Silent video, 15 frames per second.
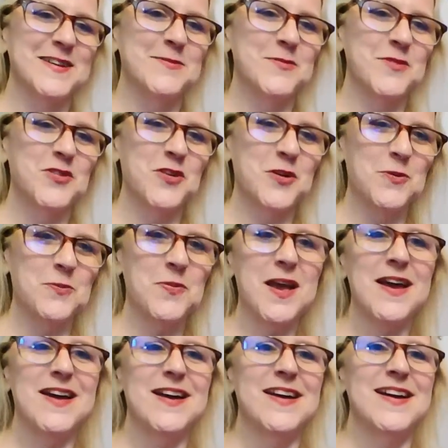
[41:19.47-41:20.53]
So,
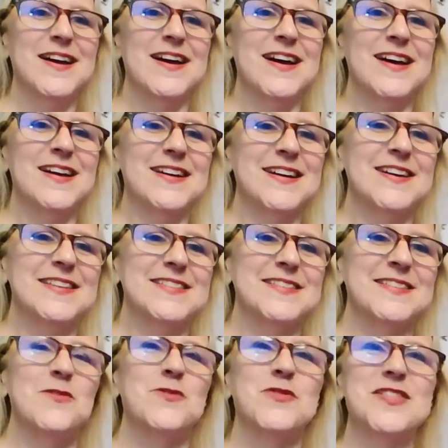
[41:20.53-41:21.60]
guys,
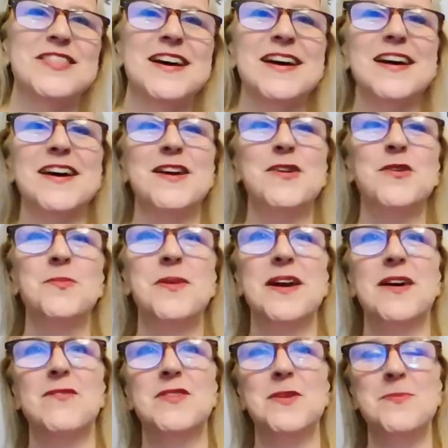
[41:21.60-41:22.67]
with that, I hope you
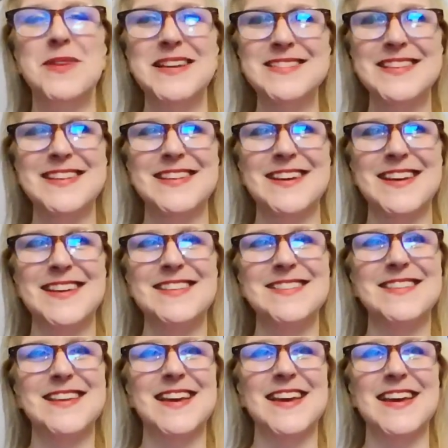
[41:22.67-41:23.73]
have an amazing
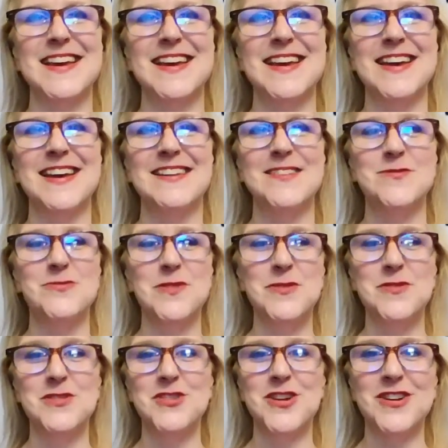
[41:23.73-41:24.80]
night, and we
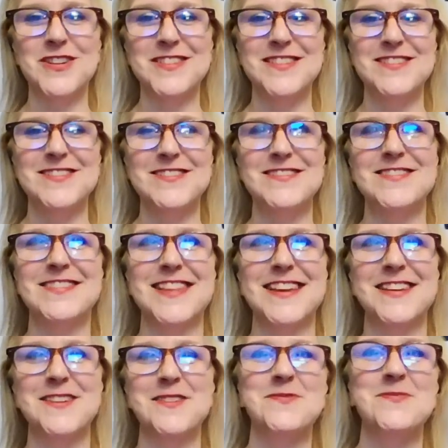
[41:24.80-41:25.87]
will talk to you
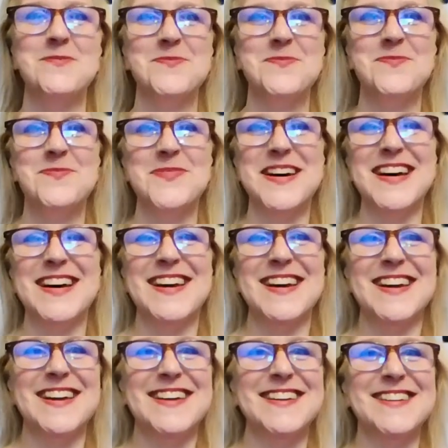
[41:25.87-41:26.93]
later.
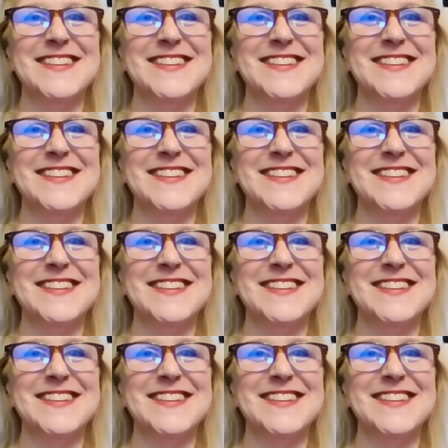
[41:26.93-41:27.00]
Bye.